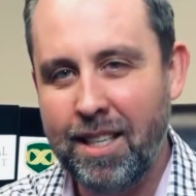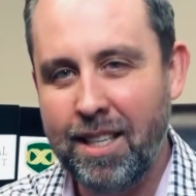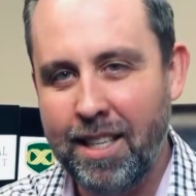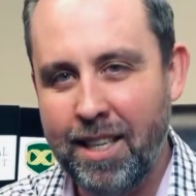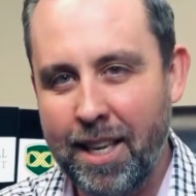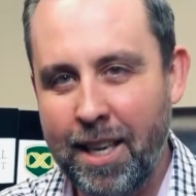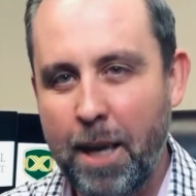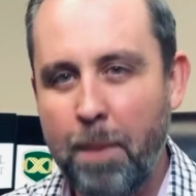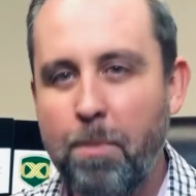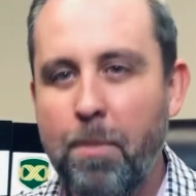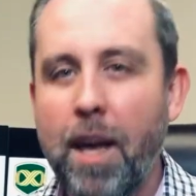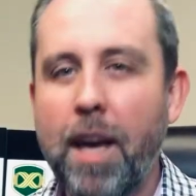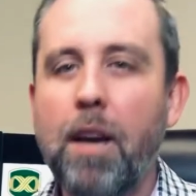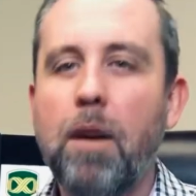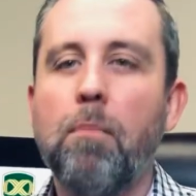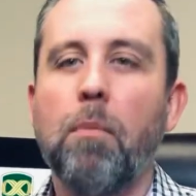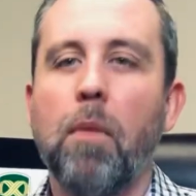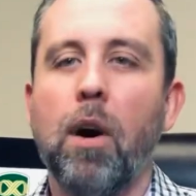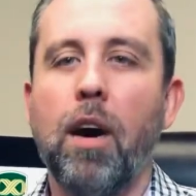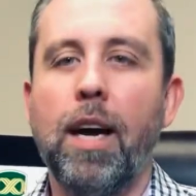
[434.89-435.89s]
Keep that
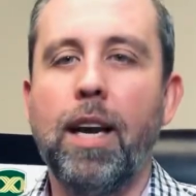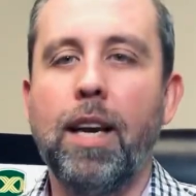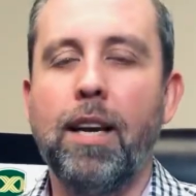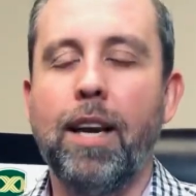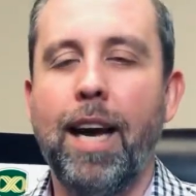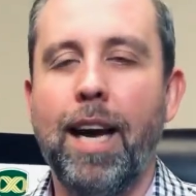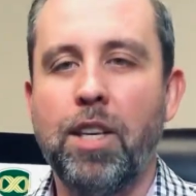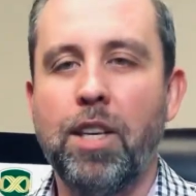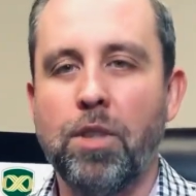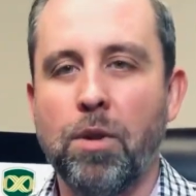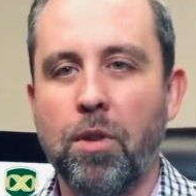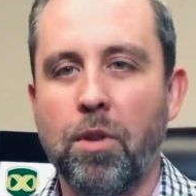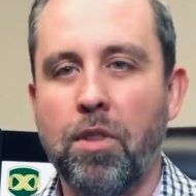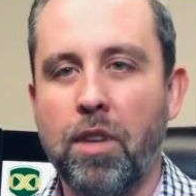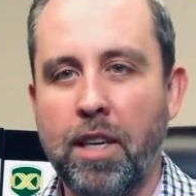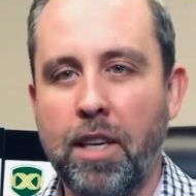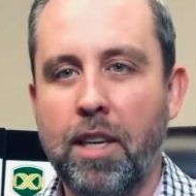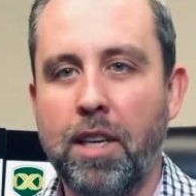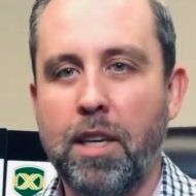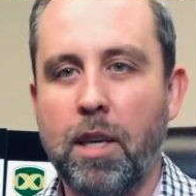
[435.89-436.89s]
in mind as you're
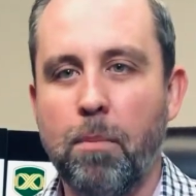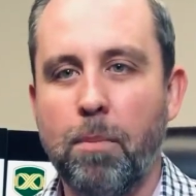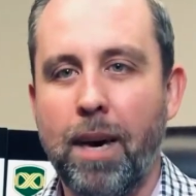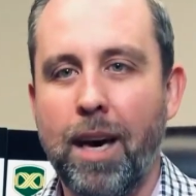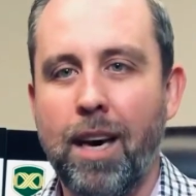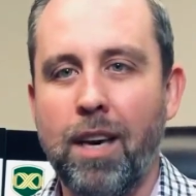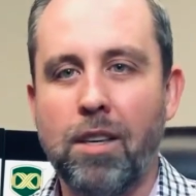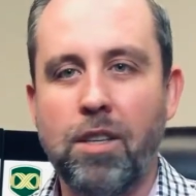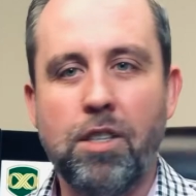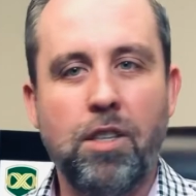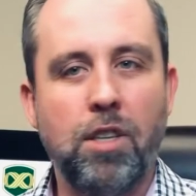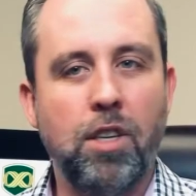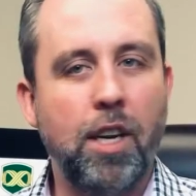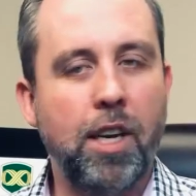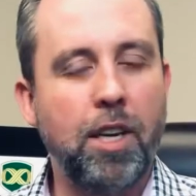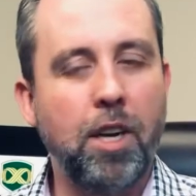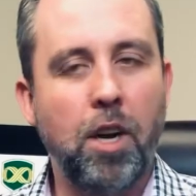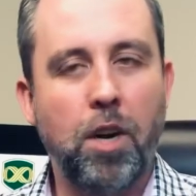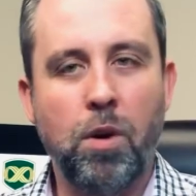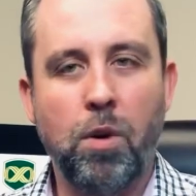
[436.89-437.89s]
thinking about, should I
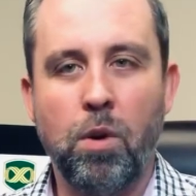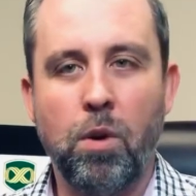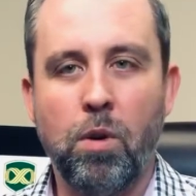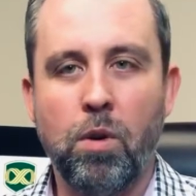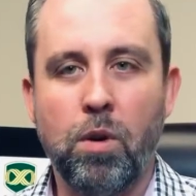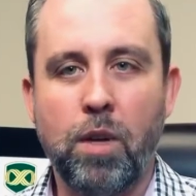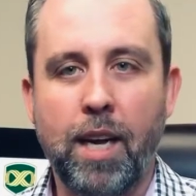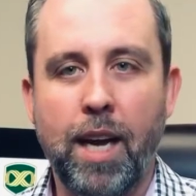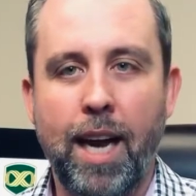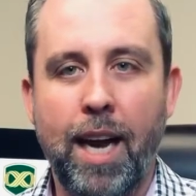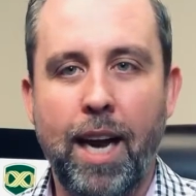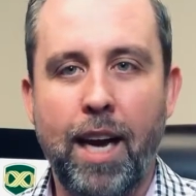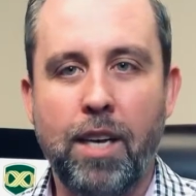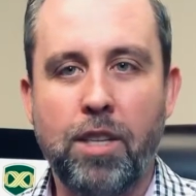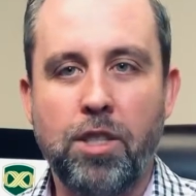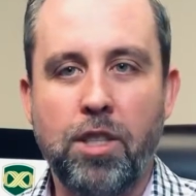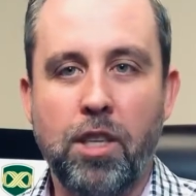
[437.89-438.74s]
go to all cash?